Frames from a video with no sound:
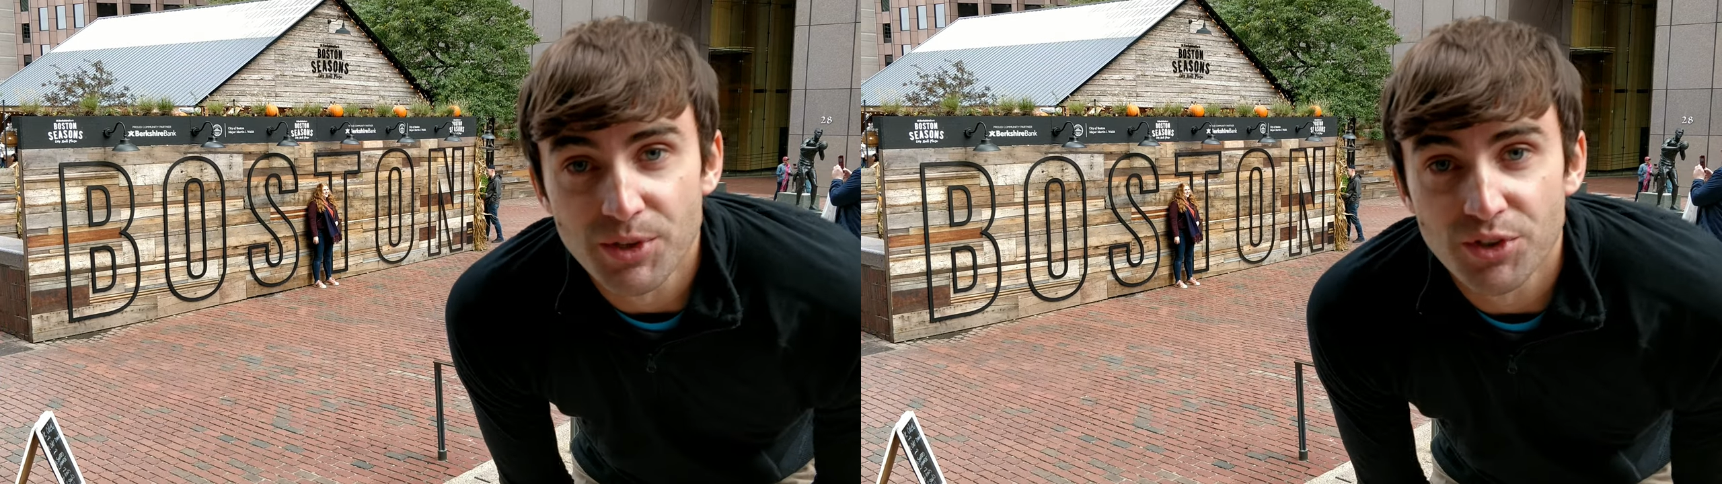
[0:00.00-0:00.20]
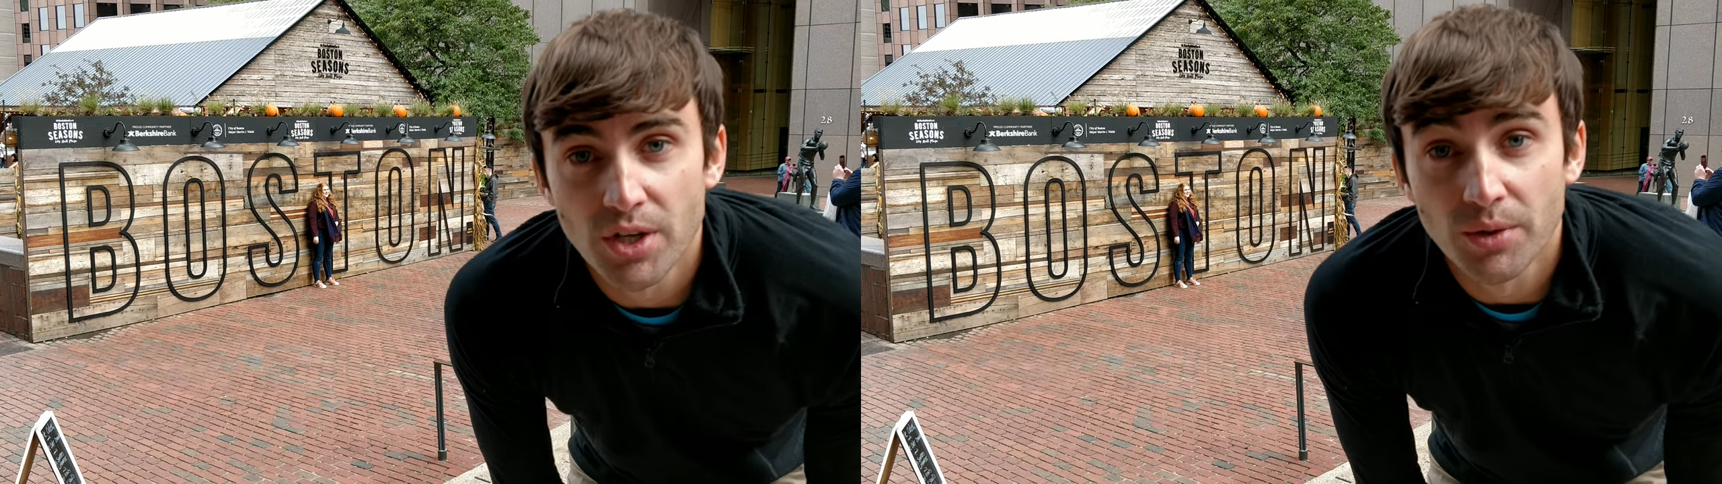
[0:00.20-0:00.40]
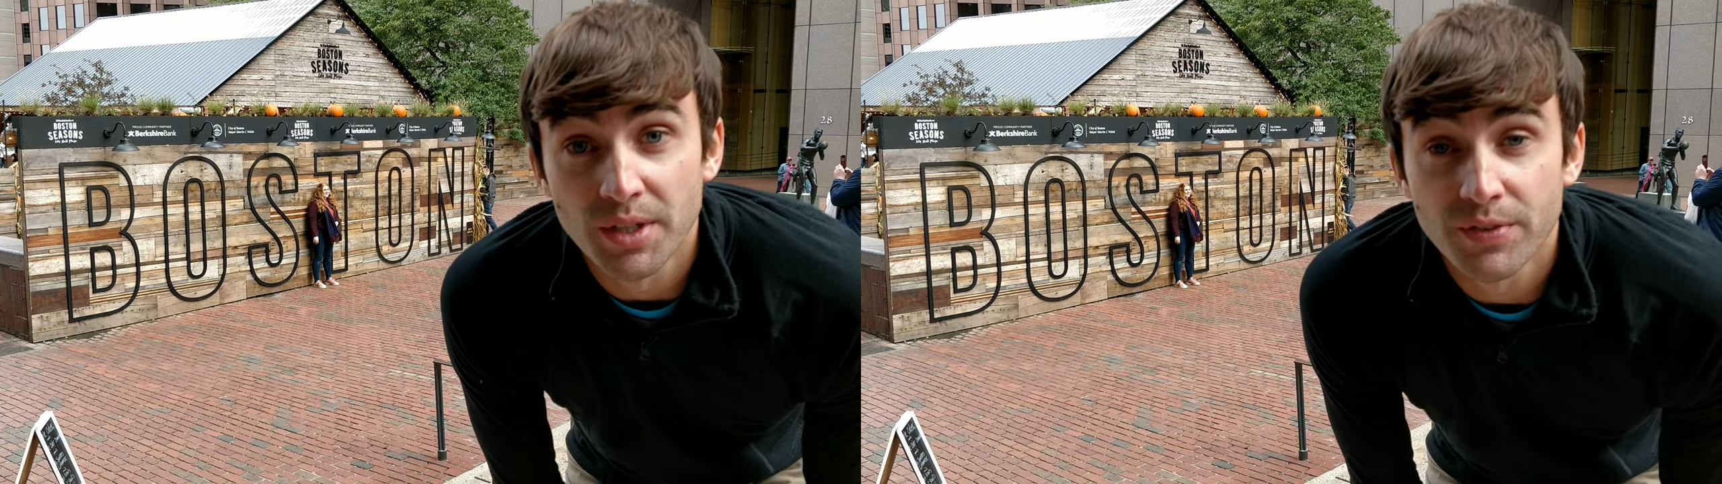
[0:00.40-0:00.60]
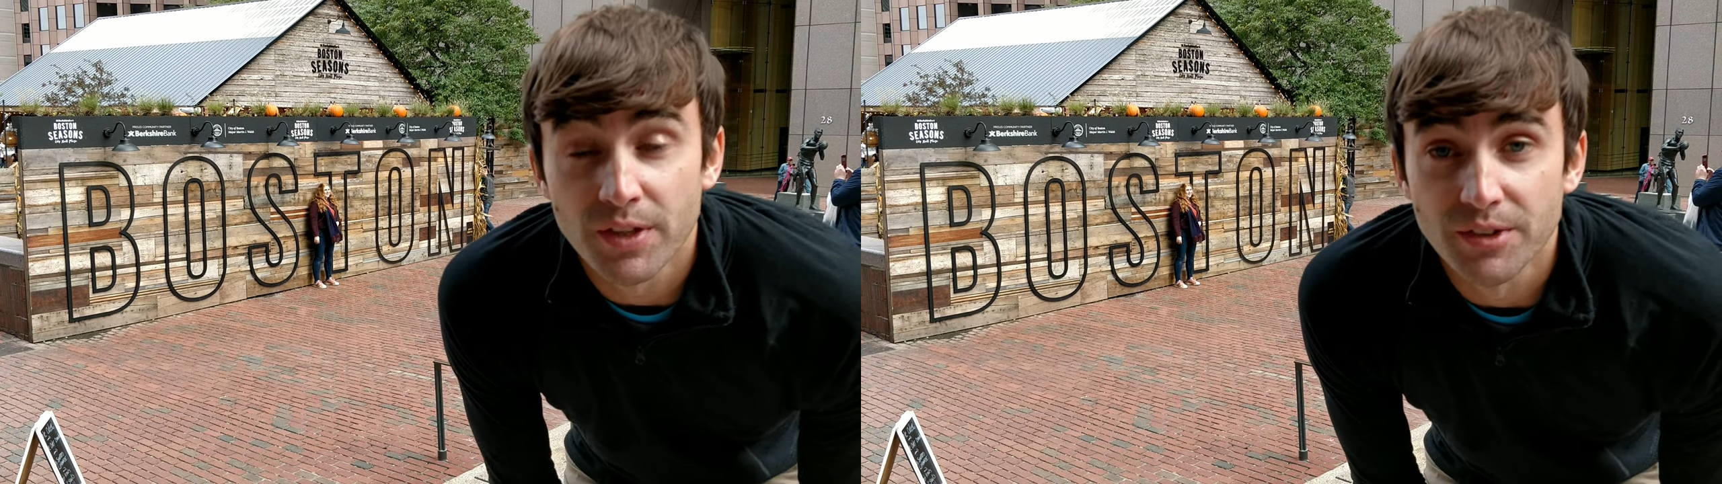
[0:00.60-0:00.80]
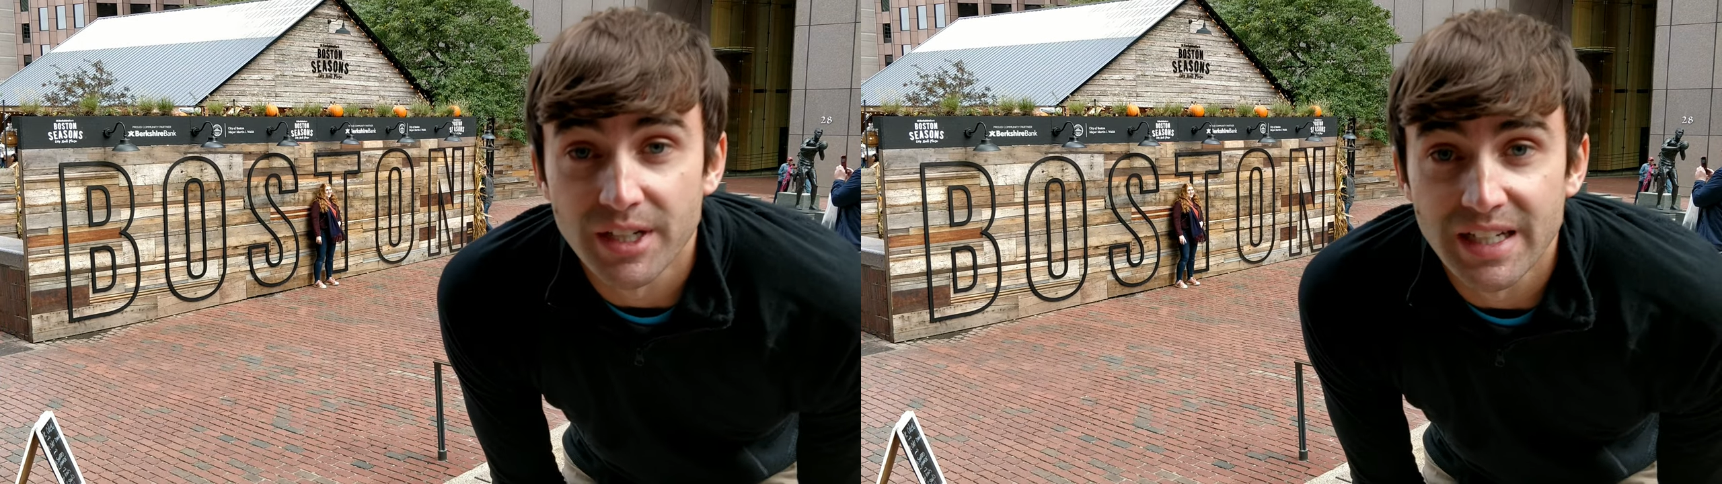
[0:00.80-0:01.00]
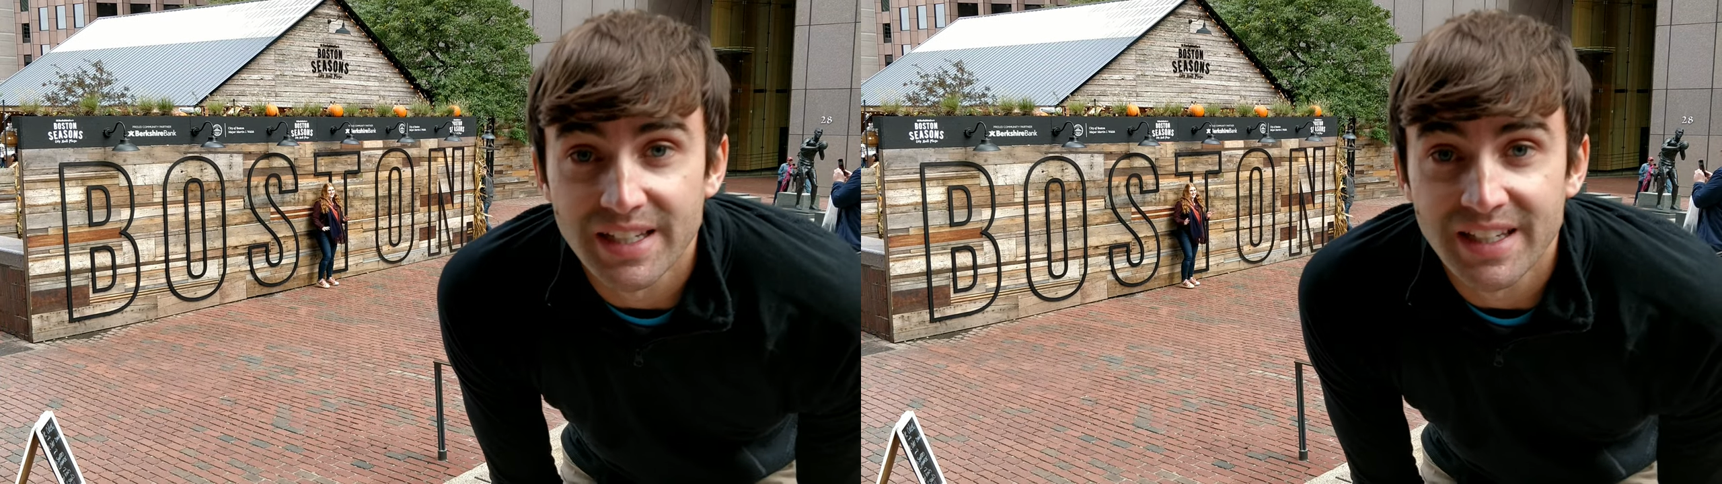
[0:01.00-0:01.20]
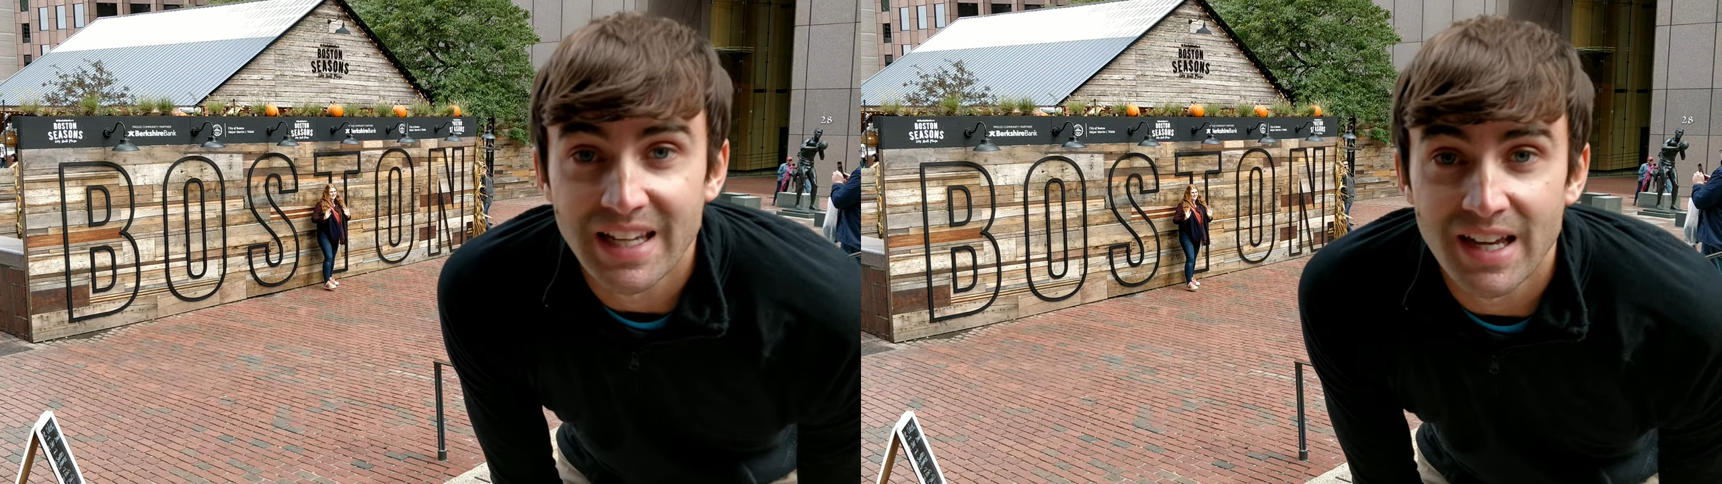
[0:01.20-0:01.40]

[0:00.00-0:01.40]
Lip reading: is Tony Florida,